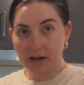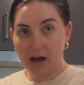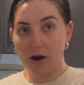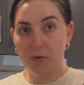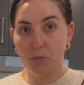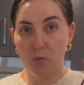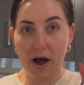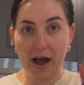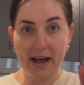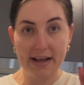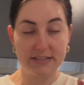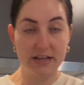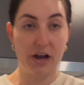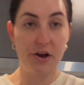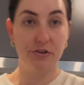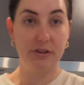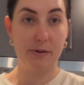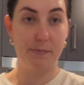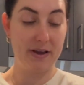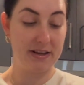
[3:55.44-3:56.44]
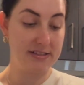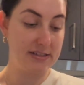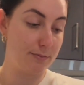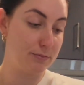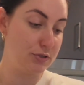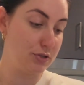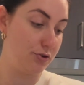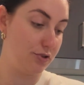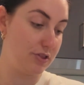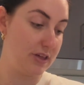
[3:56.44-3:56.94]
wise, I only picked up
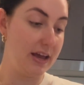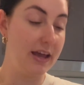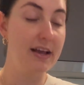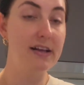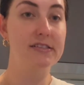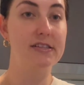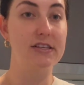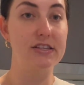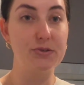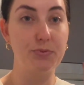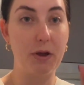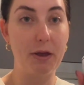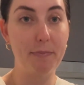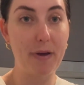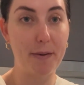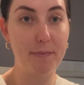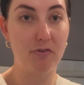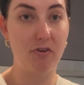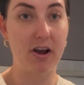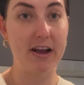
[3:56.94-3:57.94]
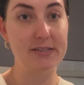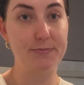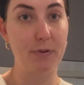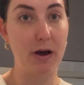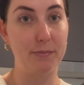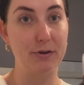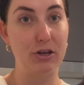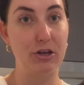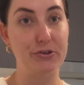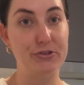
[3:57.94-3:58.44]
2 things: the Sweet Baby Ray's
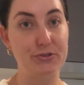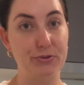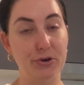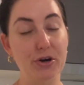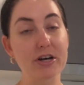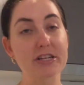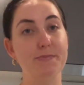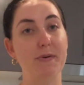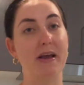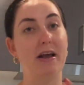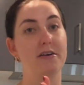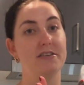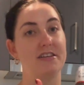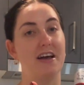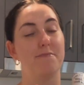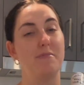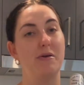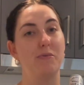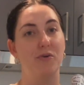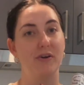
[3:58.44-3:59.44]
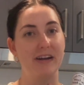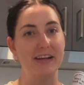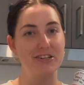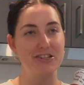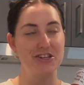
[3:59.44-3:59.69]
barbecue sauce, because I've been wanting to